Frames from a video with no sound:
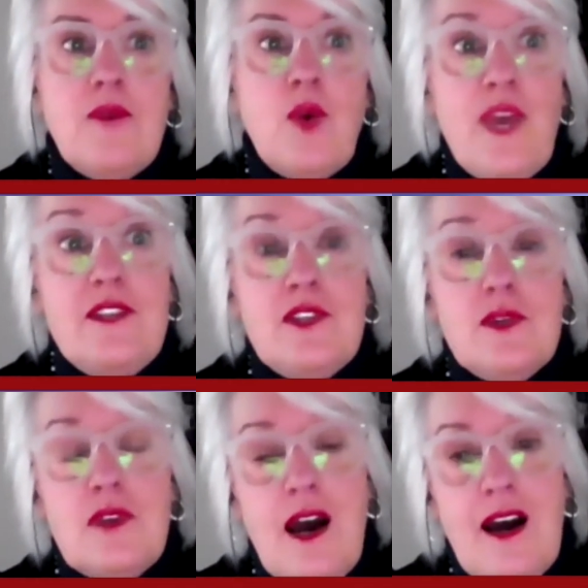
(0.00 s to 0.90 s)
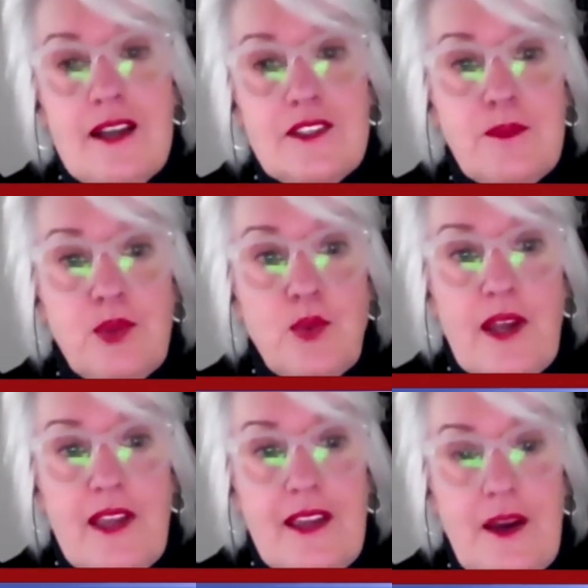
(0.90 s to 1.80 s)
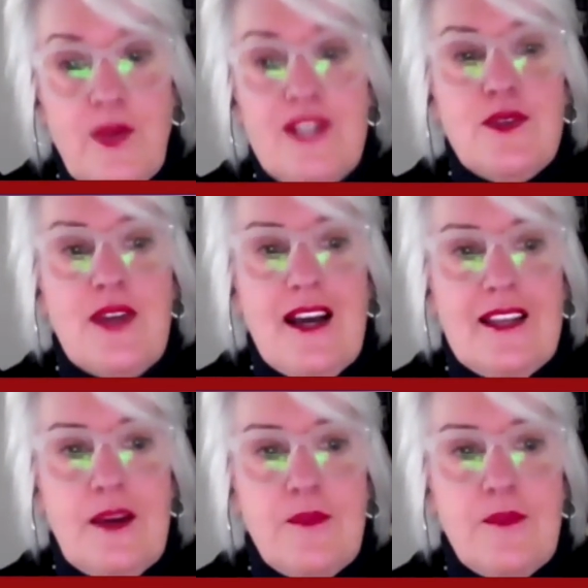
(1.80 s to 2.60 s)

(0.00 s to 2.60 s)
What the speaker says: We do not deploy, we do not